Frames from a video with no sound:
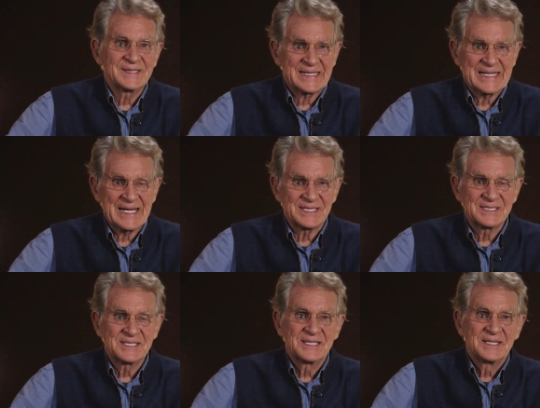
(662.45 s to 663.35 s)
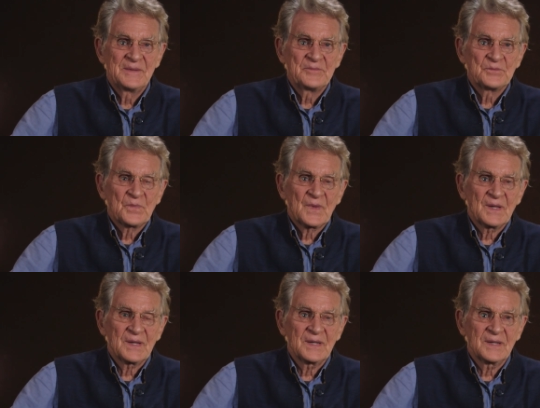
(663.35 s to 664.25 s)
indicates
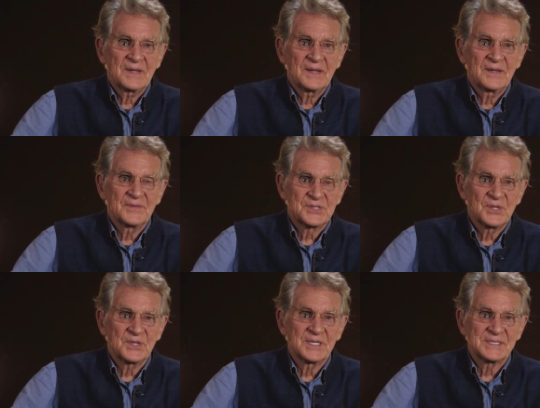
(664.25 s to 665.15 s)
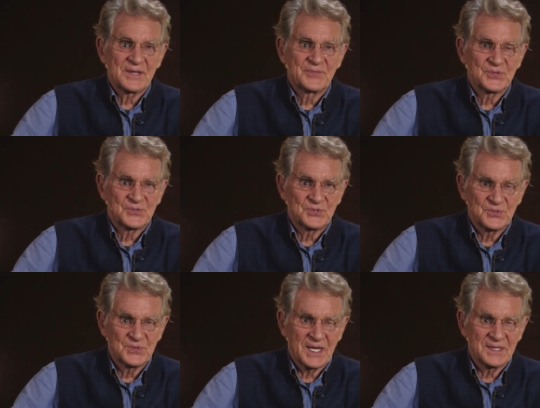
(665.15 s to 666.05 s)
of Ashoka's effort to
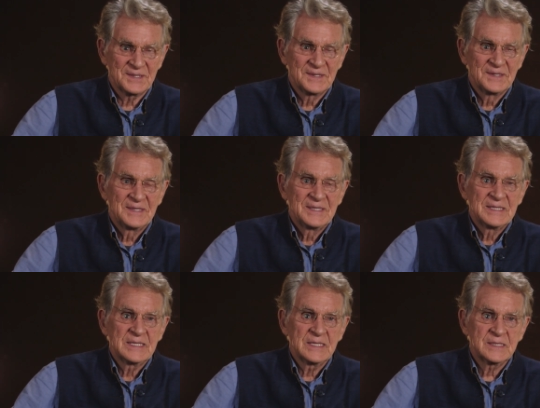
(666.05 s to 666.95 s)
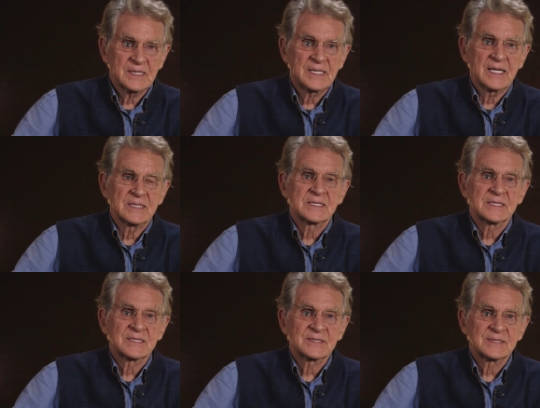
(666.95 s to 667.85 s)
do that indicates
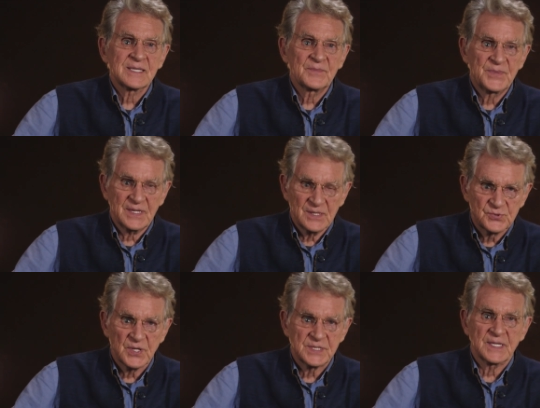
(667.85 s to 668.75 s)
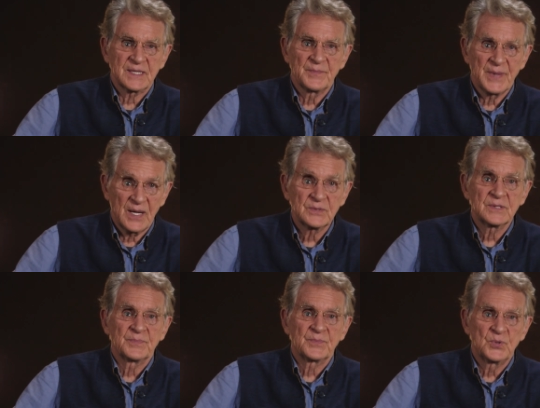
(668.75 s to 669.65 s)
something interesting about
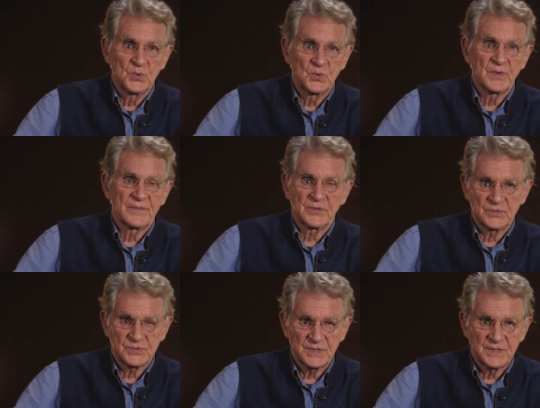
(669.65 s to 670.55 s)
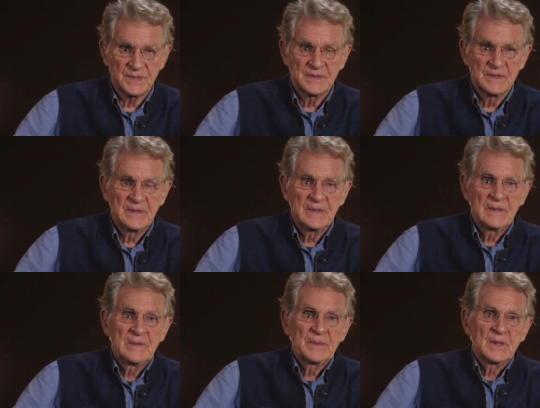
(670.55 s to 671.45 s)
the cool revolution,
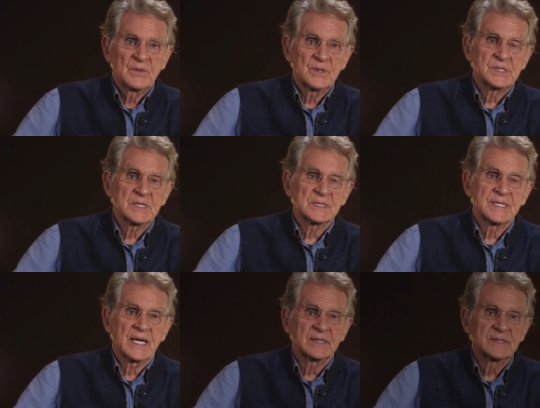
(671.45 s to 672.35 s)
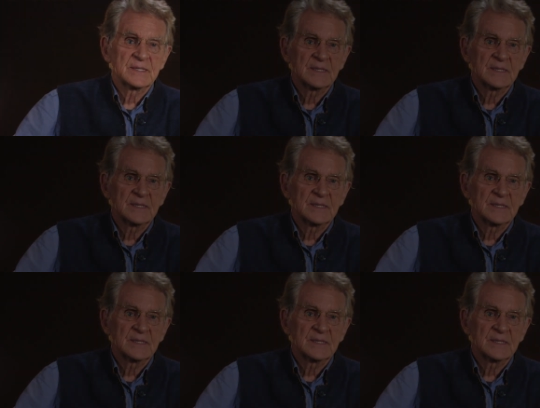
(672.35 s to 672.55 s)
which is that